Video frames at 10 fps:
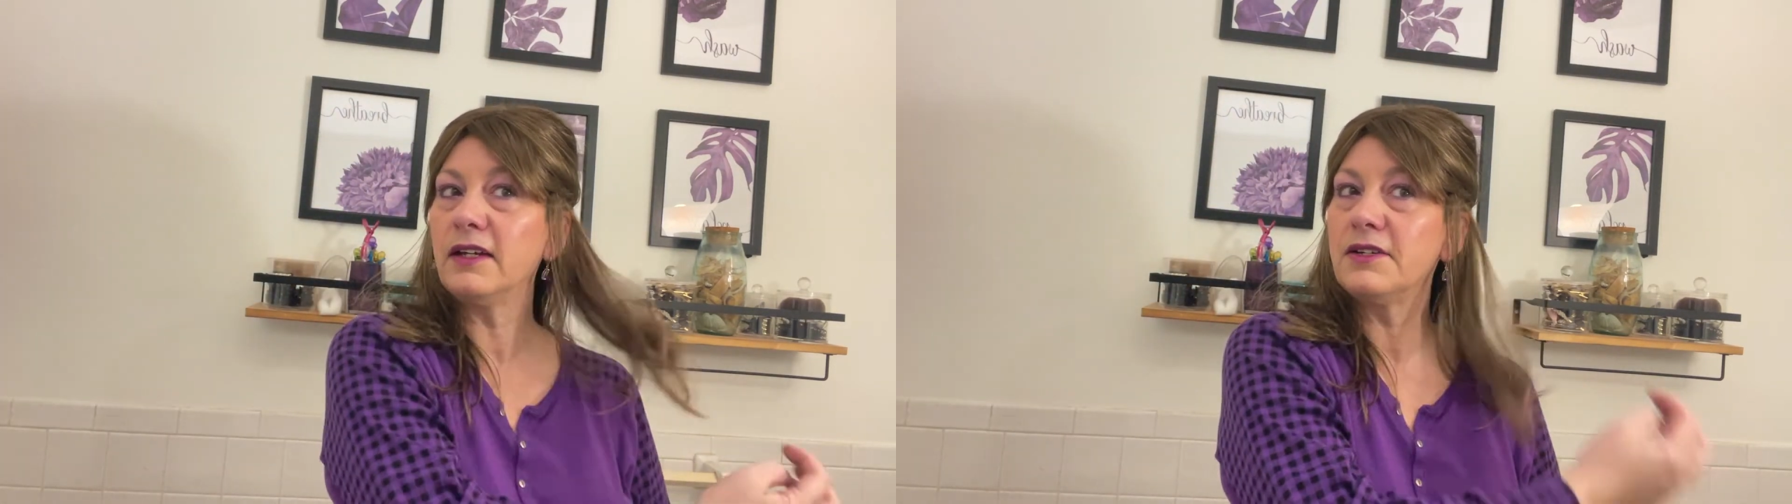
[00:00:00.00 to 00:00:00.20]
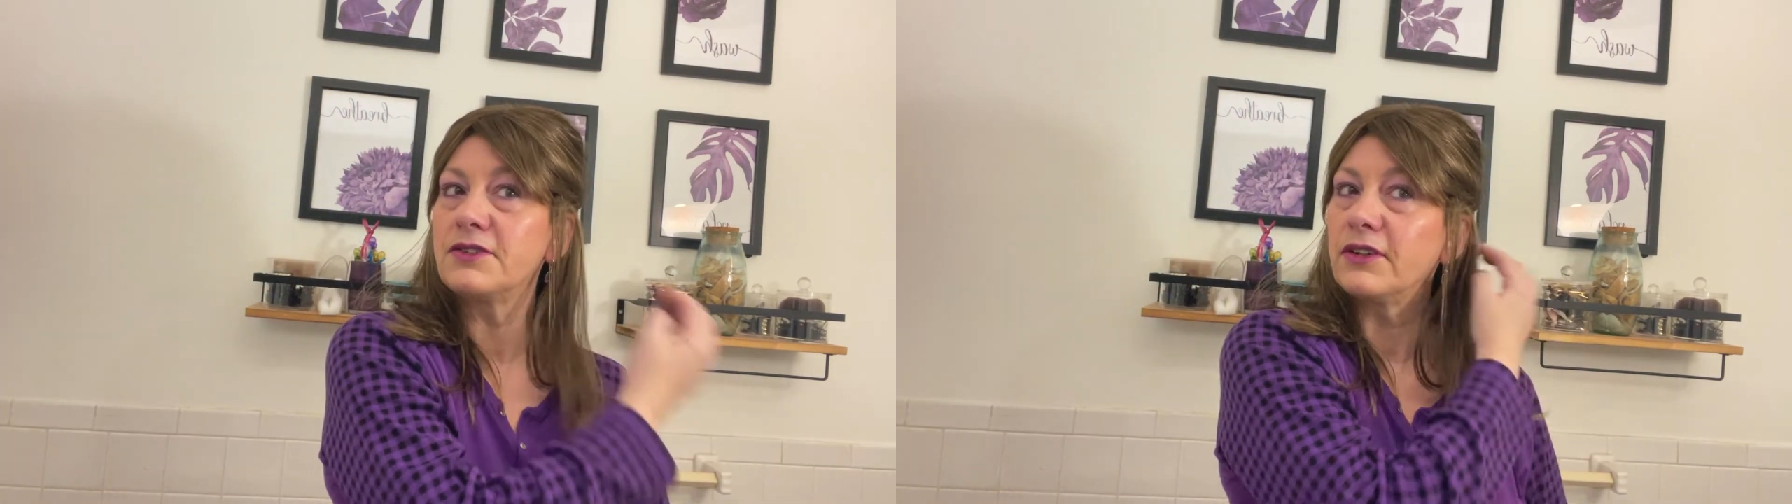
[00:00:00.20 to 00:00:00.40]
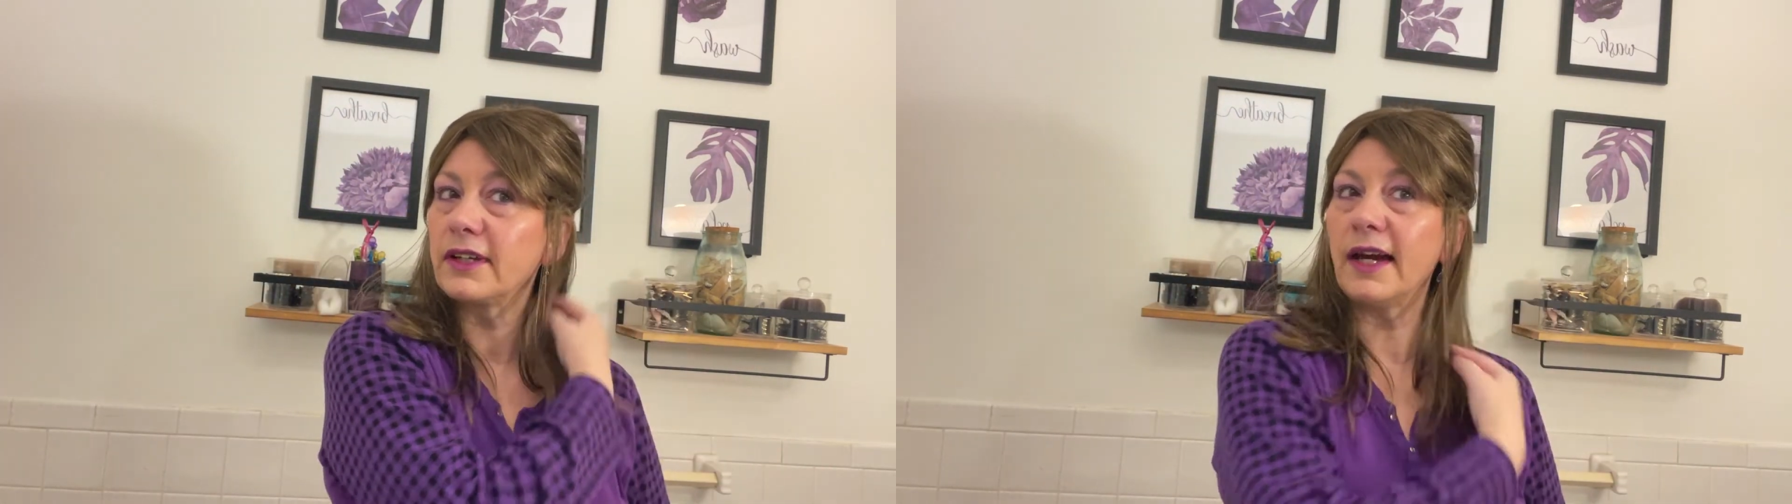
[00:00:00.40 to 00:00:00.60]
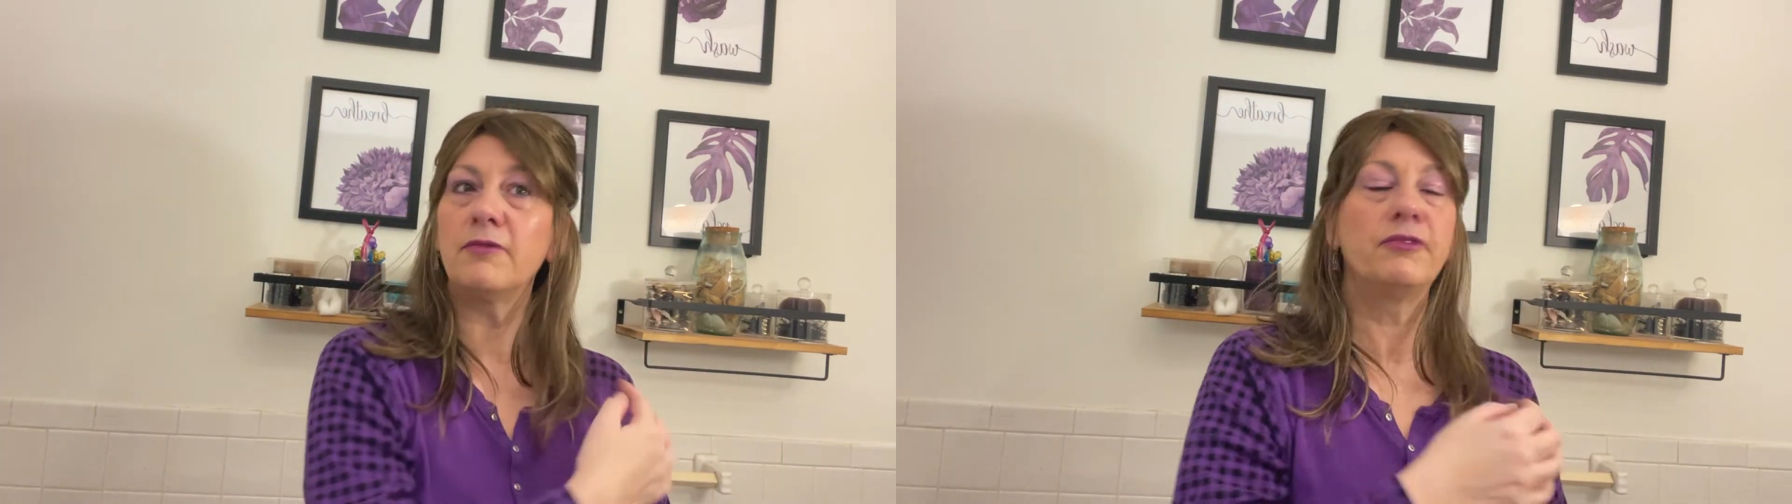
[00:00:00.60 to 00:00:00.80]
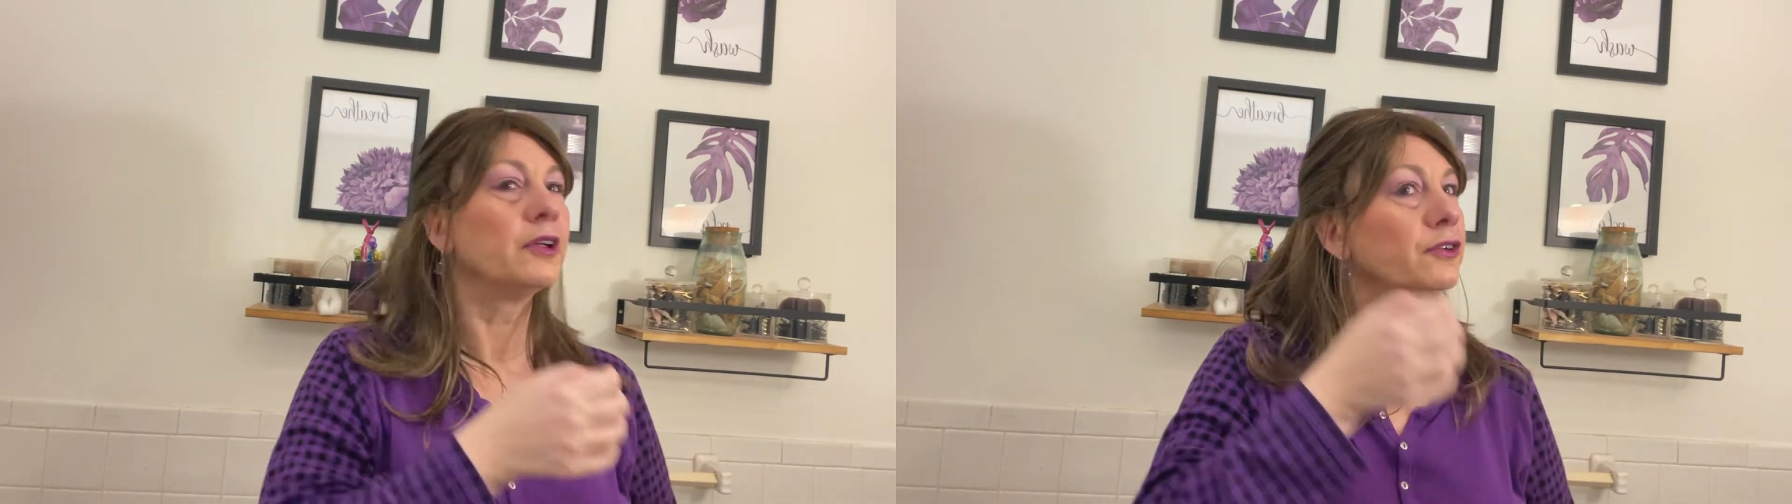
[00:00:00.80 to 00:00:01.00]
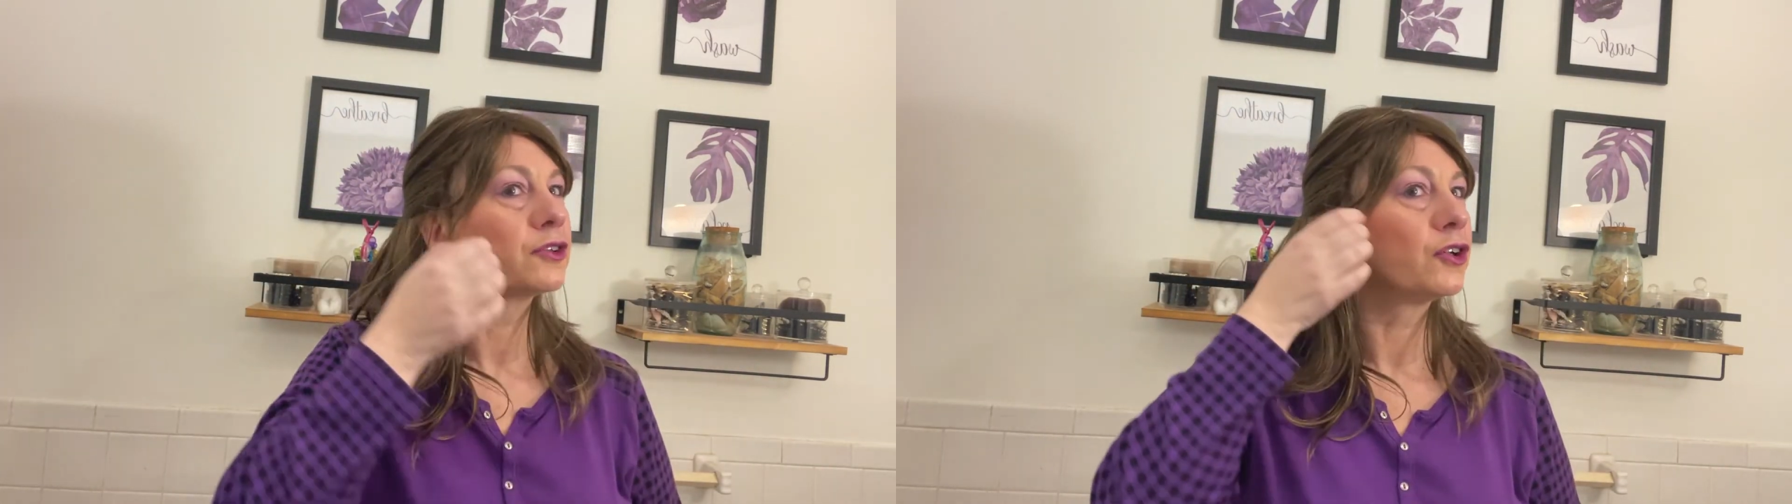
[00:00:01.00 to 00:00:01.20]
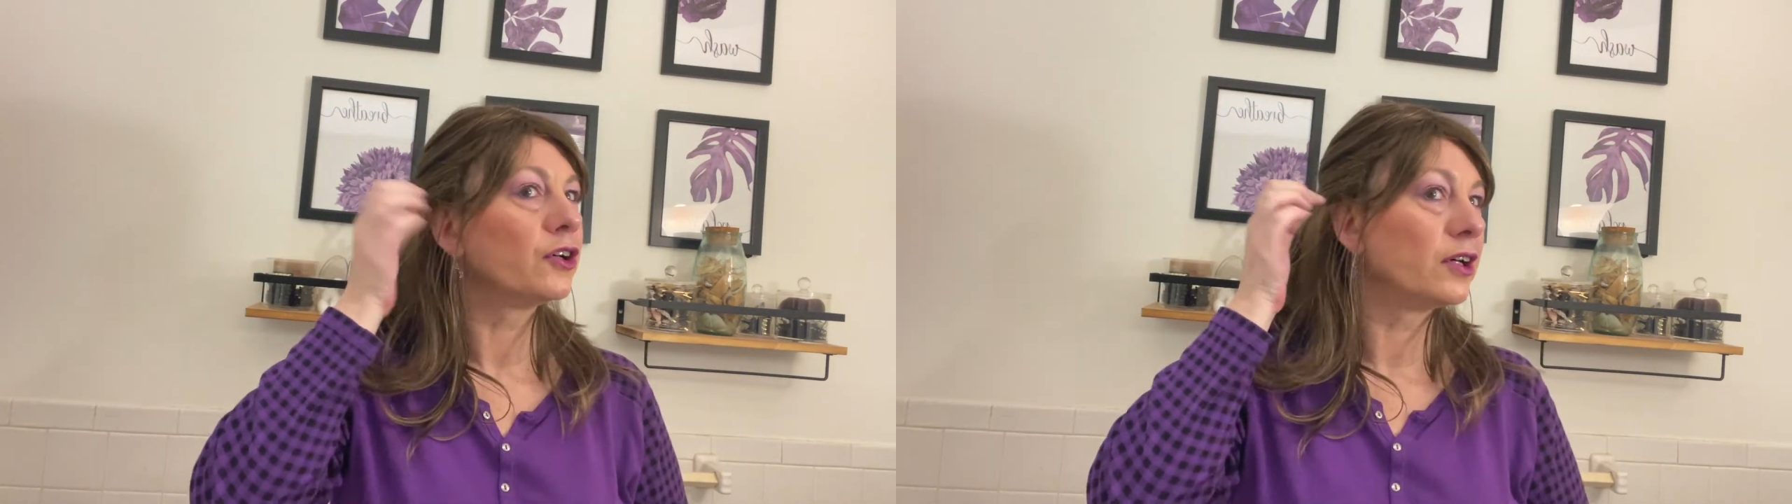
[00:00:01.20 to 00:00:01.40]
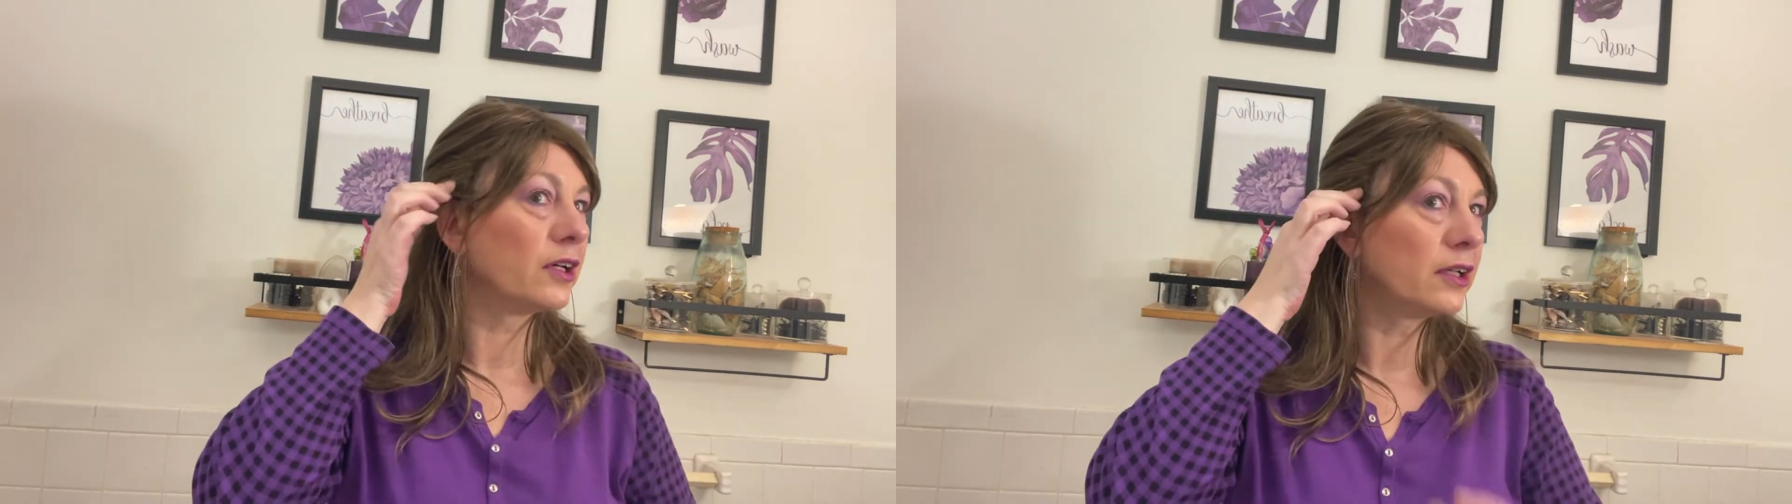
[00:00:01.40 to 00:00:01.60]
So the cap feels
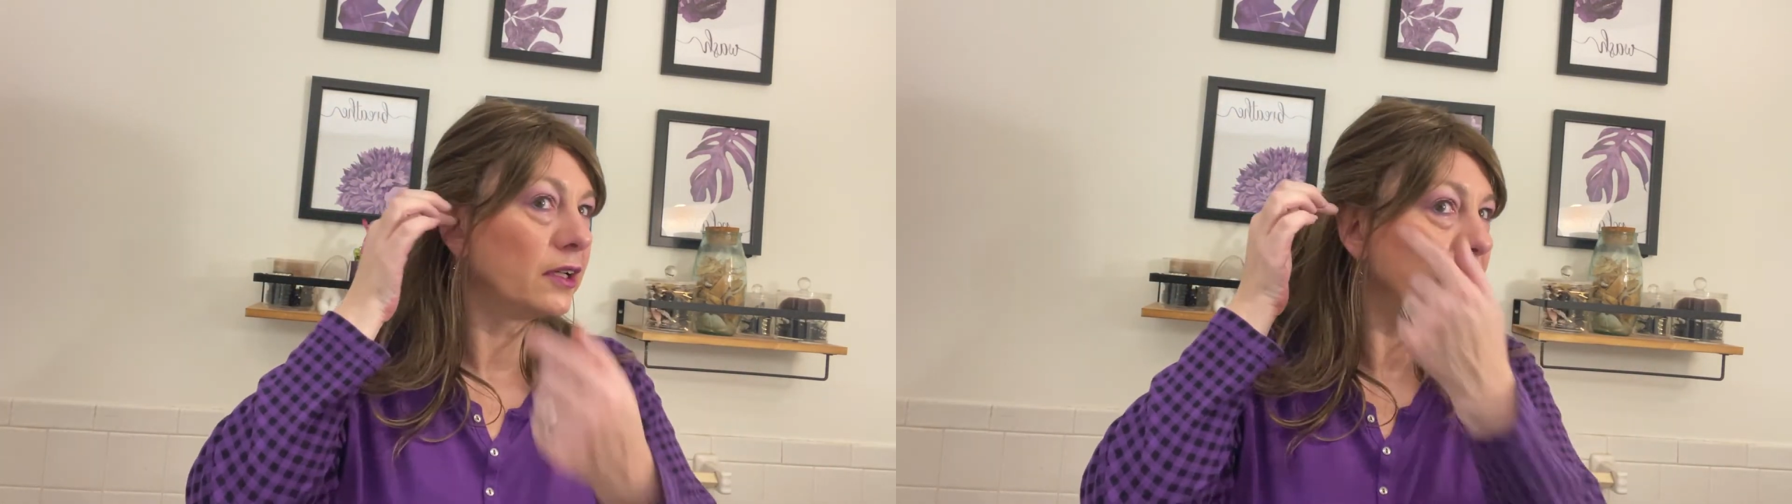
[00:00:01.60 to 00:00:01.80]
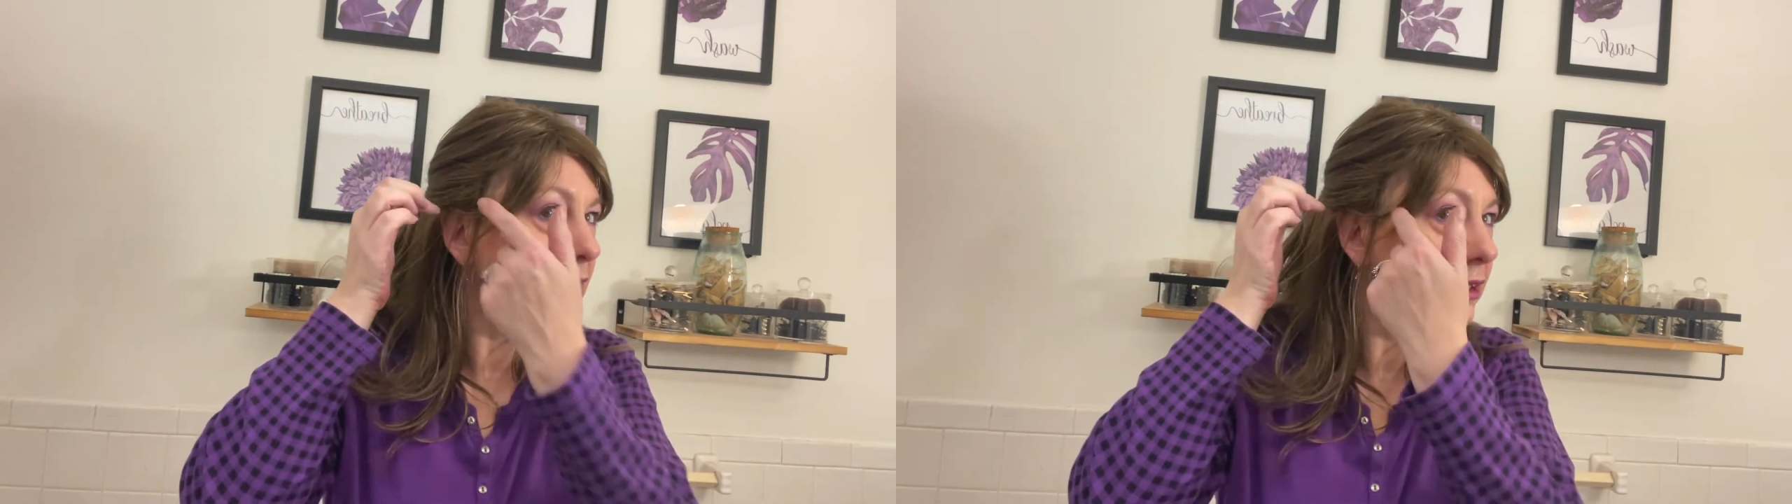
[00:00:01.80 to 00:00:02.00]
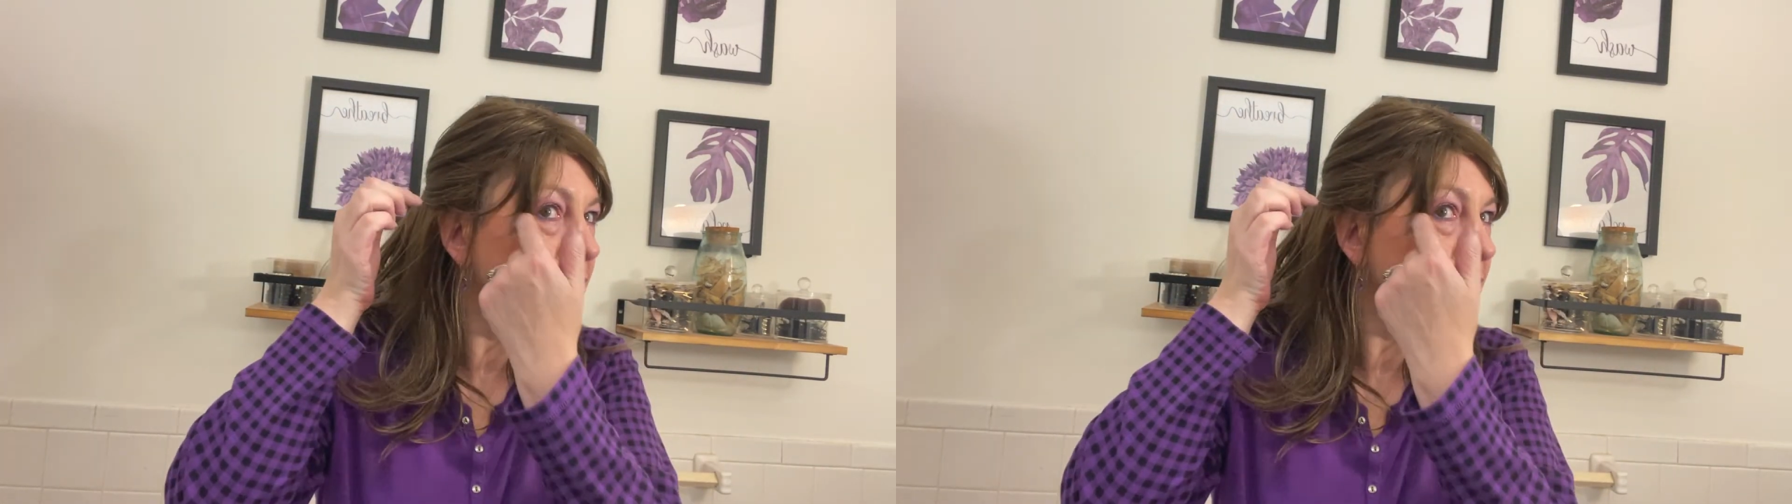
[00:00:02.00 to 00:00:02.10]
good.